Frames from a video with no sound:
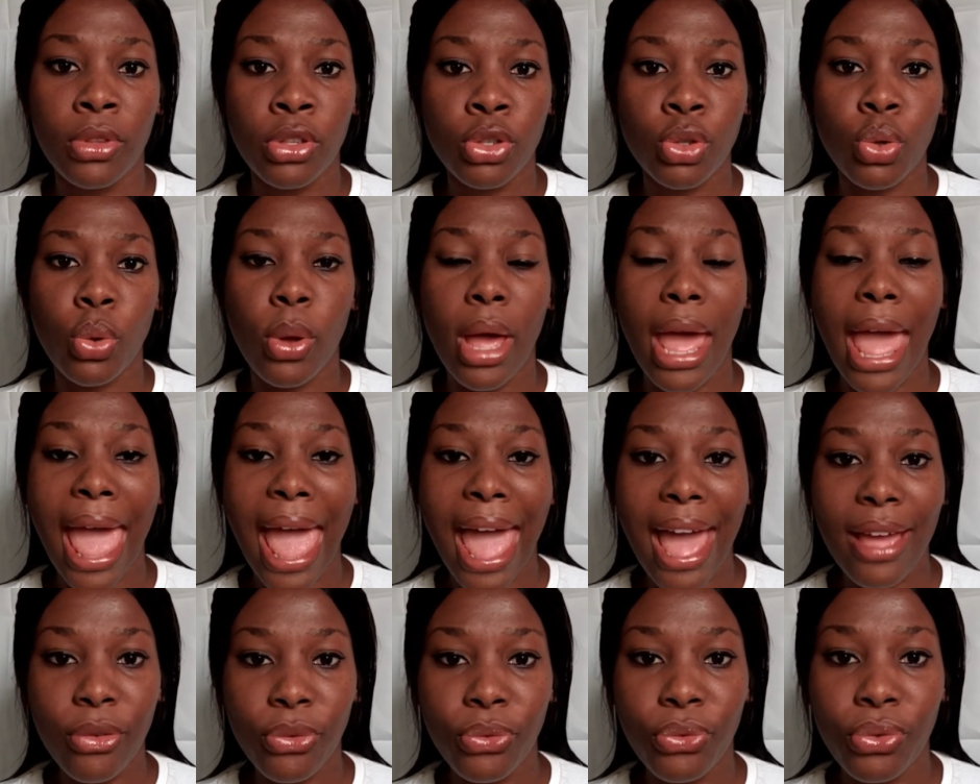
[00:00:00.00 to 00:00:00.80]
So
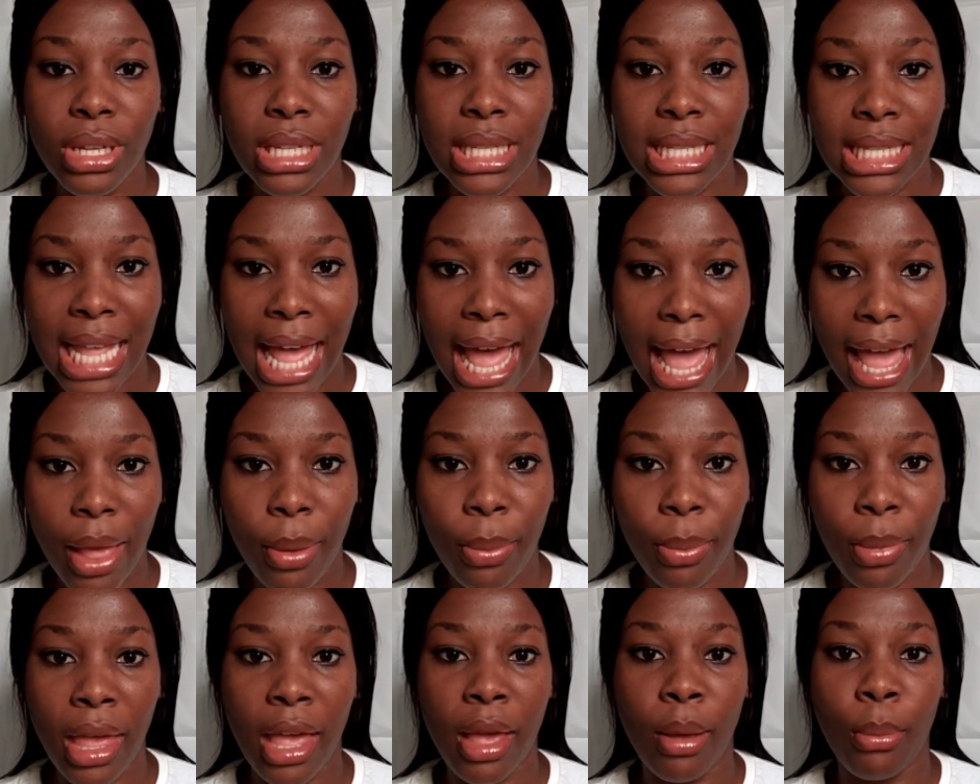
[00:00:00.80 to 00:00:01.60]
every
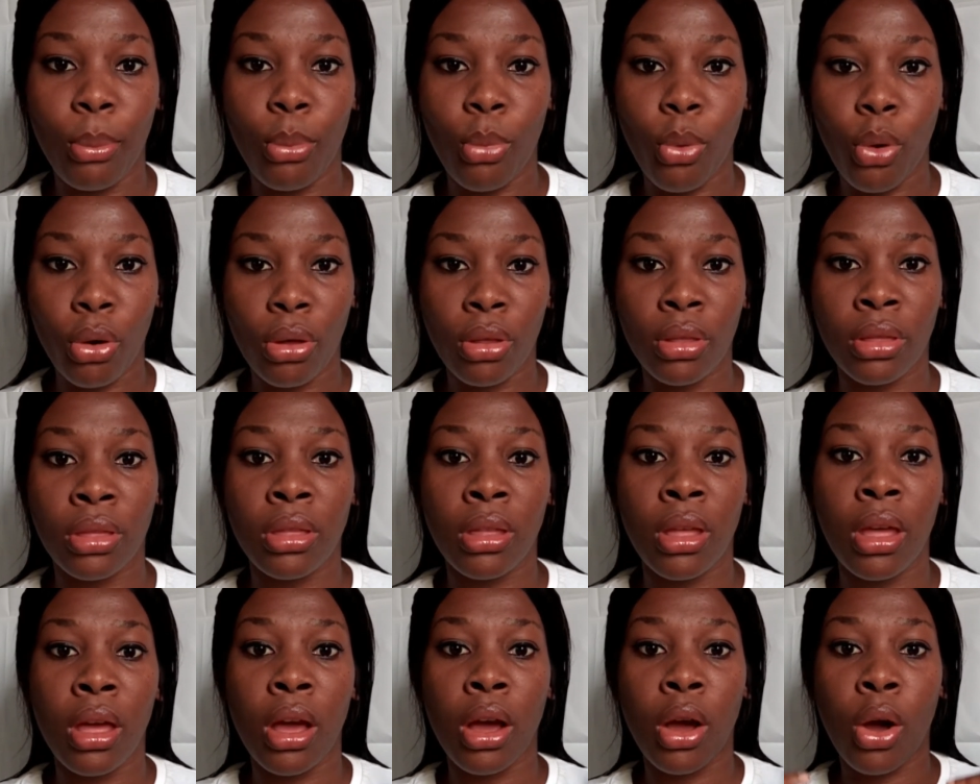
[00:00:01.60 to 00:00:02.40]
time a
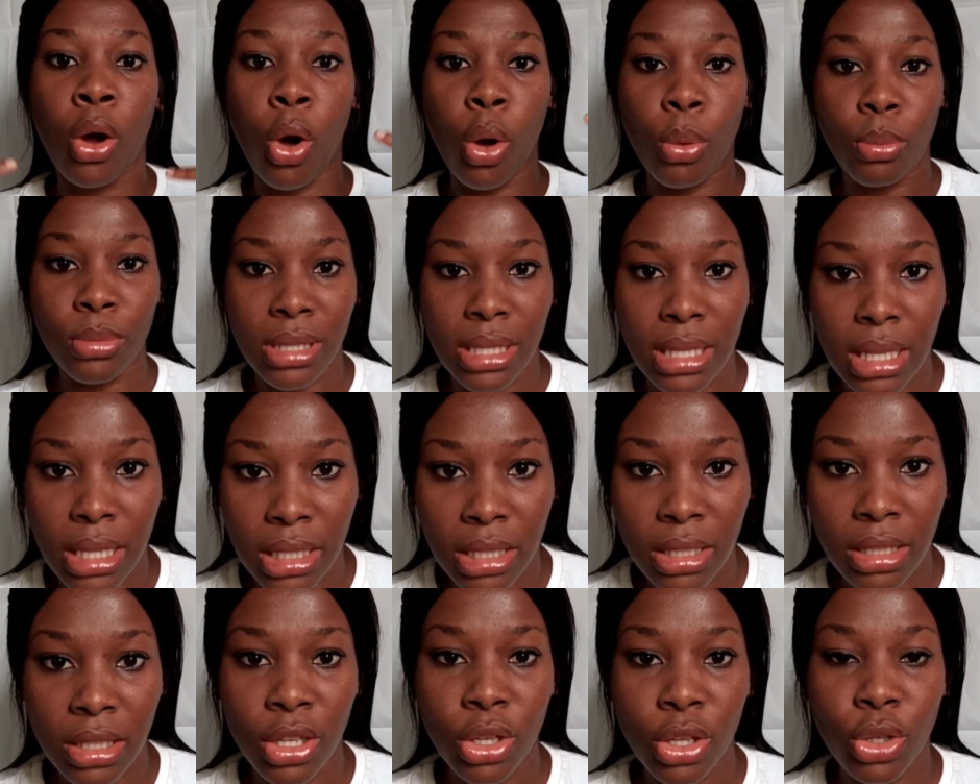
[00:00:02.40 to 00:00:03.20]
month comes
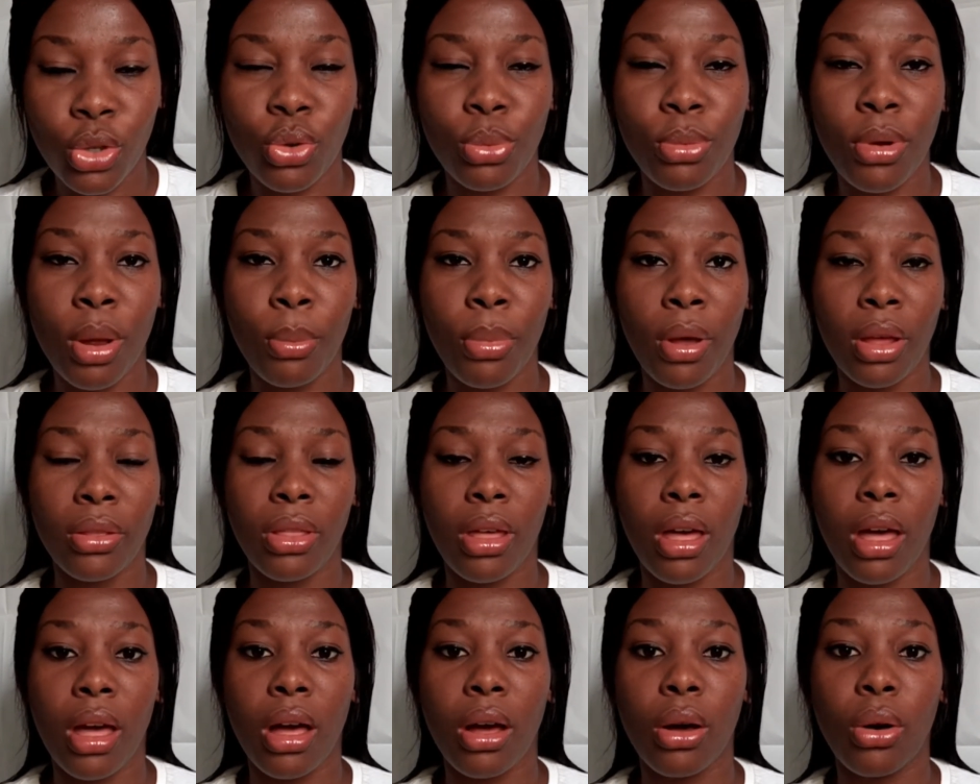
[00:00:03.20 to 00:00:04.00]
in, you remember
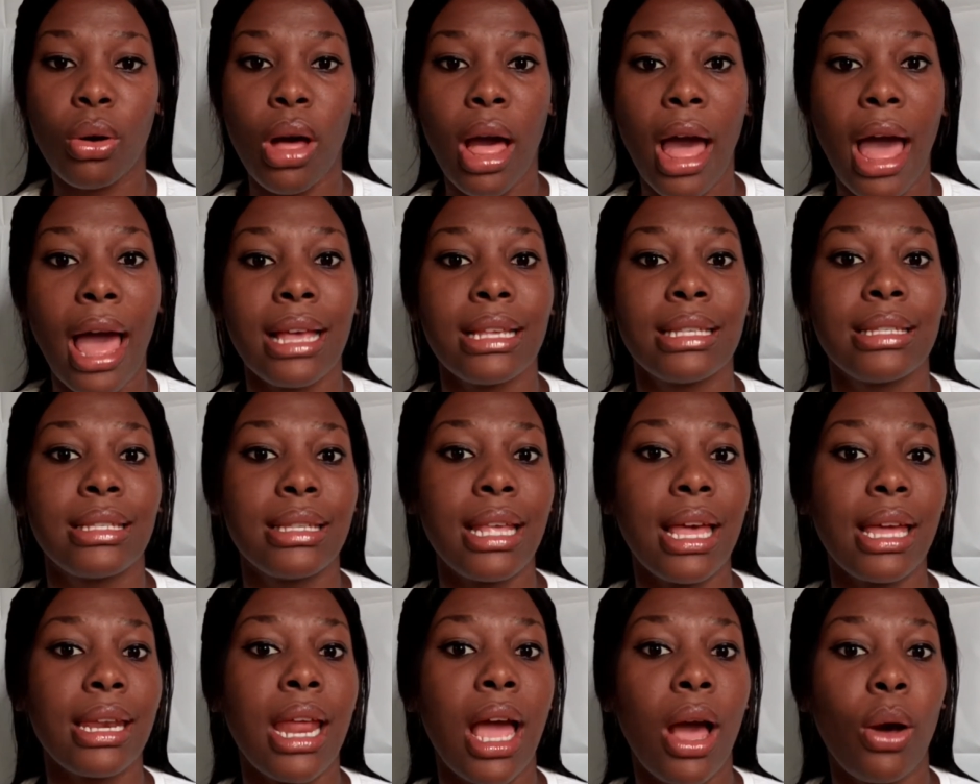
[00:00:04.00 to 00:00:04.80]
that I
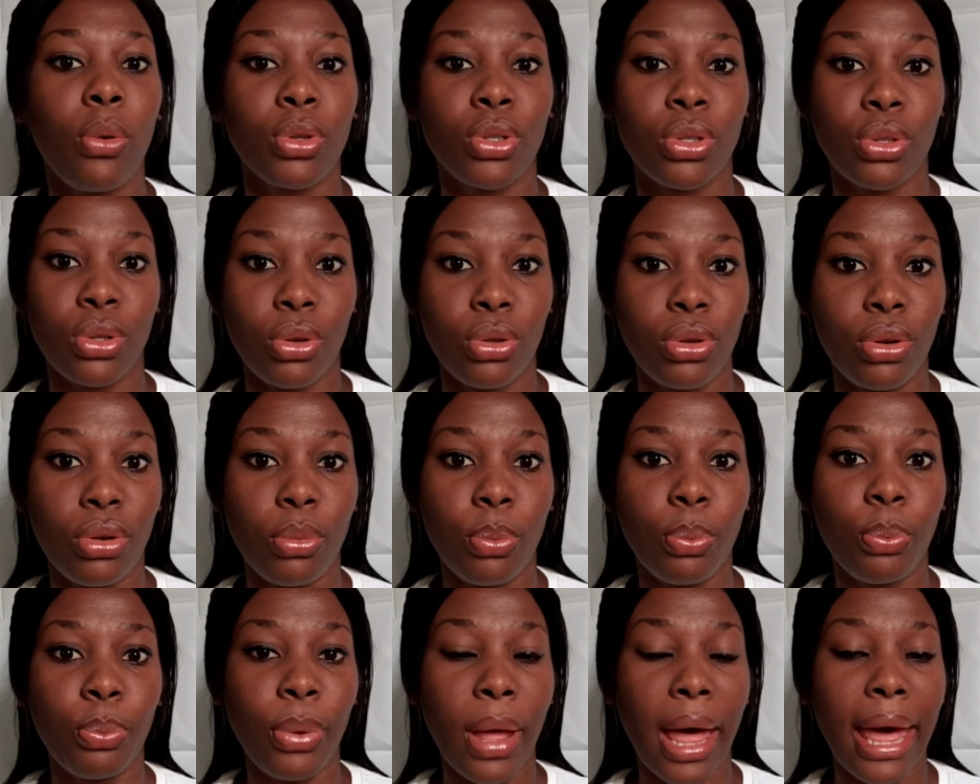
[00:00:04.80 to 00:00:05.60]
said I was going to
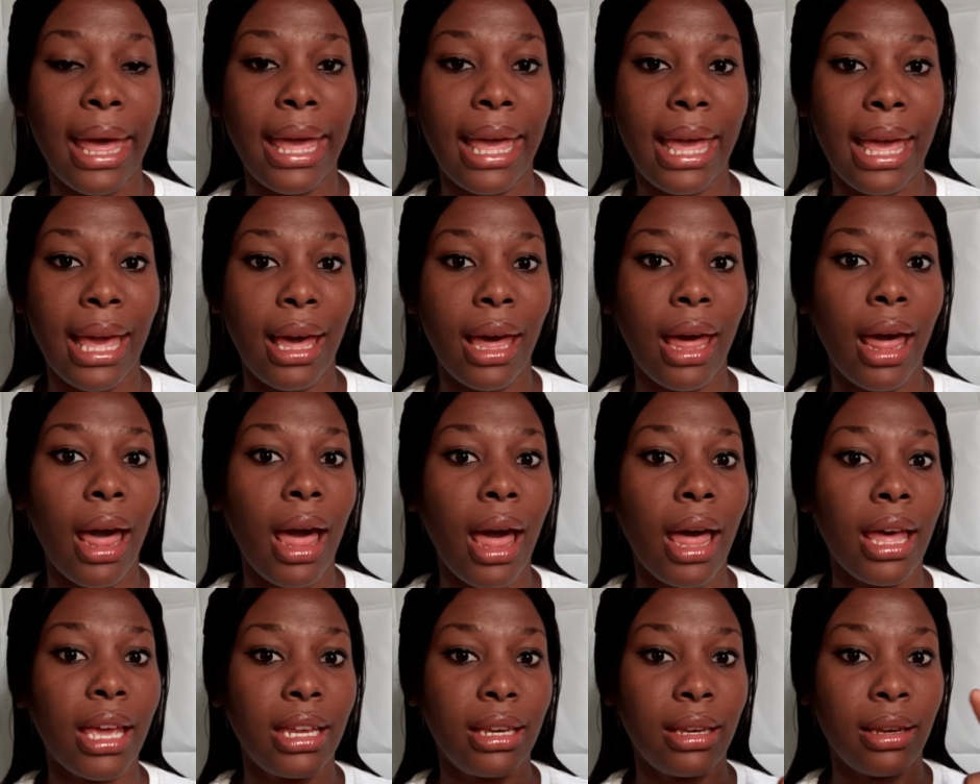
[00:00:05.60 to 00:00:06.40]
buy a
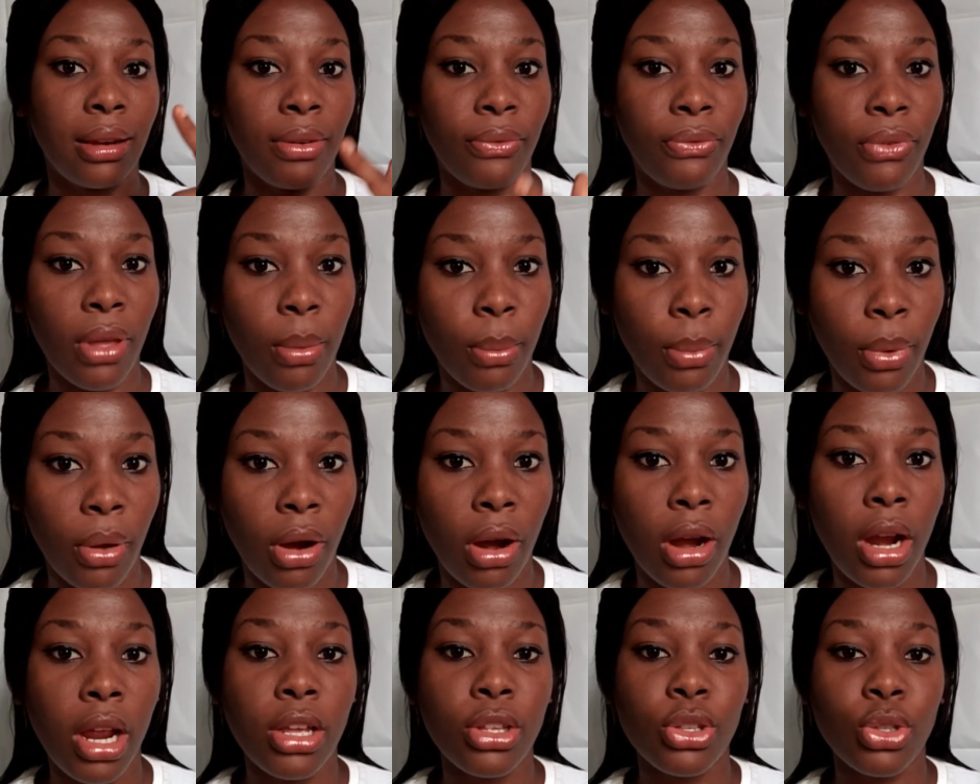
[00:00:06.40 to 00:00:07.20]
car in November.